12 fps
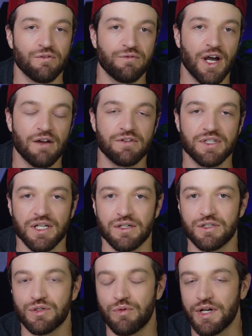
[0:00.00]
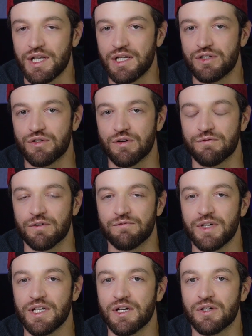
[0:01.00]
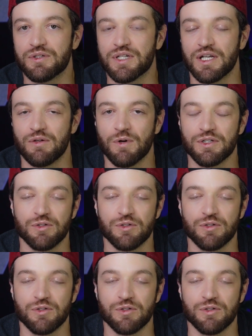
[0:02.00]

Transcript: 5 or 10 or 20 short form videos and you want